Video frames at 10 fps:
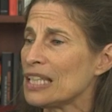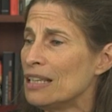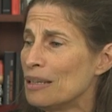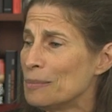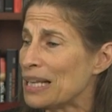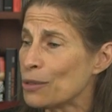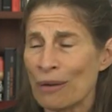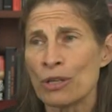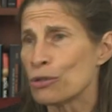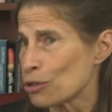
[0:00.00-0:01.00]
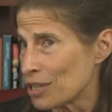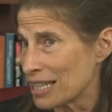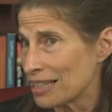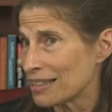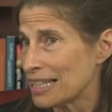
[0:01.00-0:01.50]
Um, and you have no
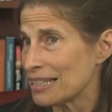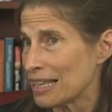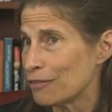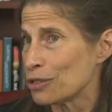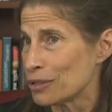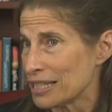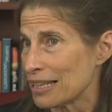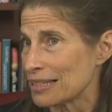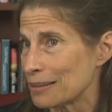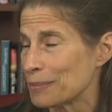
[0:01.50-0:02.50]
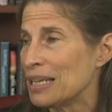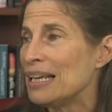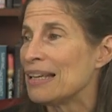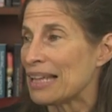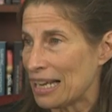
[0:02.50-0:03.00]
jury. They didn't have a jury system.
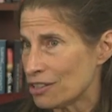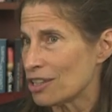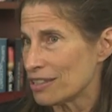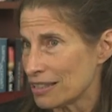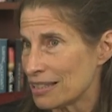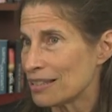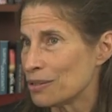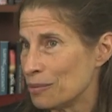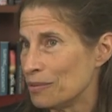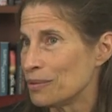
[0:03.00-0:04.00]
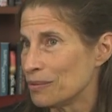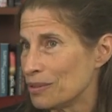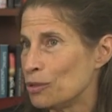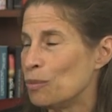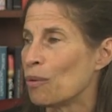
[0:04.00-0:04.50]
They had judges who,
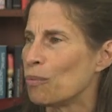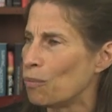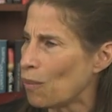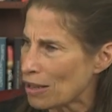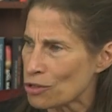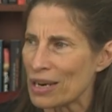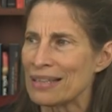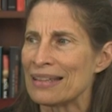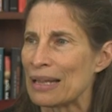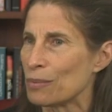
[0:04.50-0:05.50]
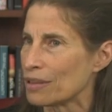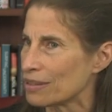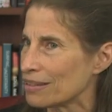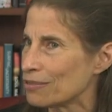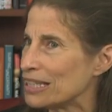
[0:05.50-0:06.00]
who were well trained. They
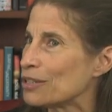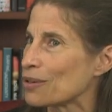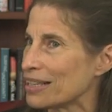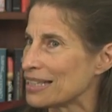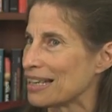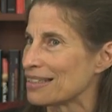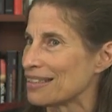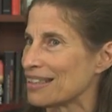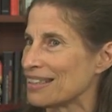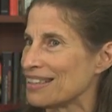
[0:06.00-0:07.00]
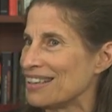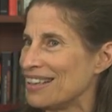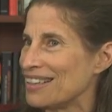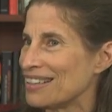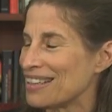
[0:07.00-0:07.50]
were really trying to get at the,
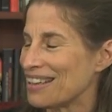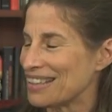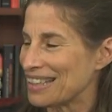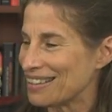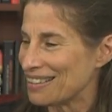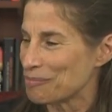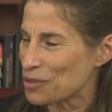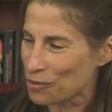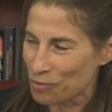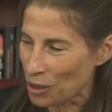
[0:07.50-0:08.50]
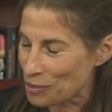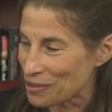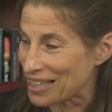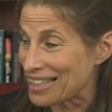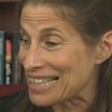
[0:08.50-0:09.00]
at the sort of bottom
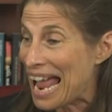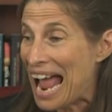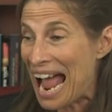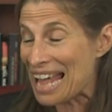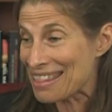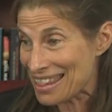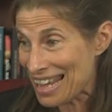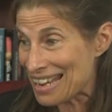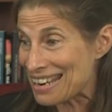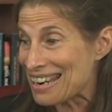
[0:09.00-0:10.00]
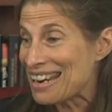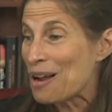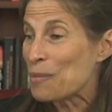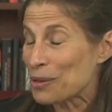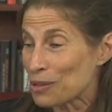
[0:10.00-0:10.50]
of the case. And then
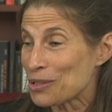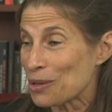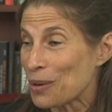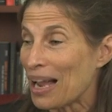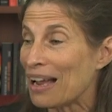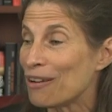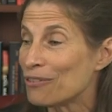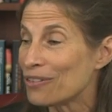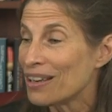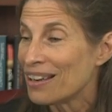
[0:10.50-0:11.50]
we also have